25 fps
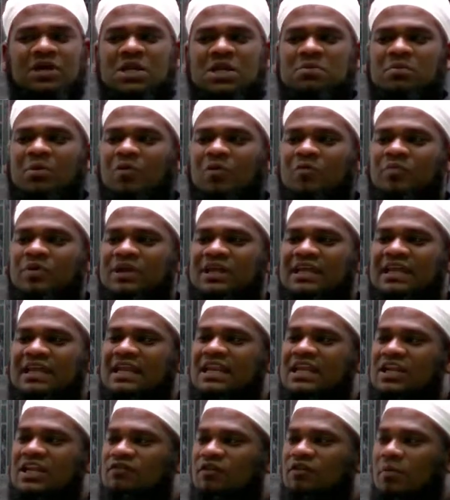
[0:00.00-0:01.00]
The minimum of
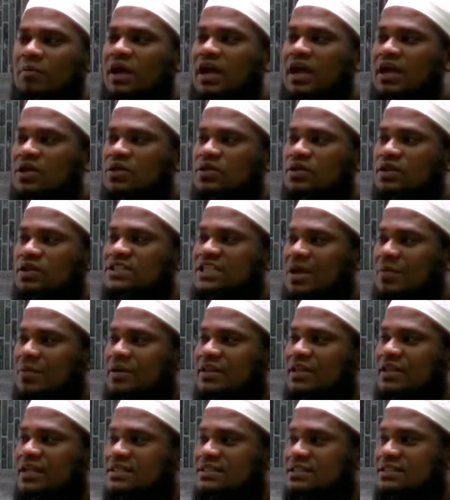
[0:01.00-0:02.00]
being clean from hayd
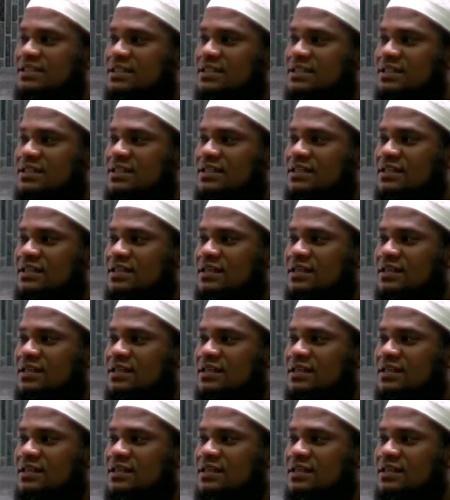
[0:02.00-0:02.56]
is how many days?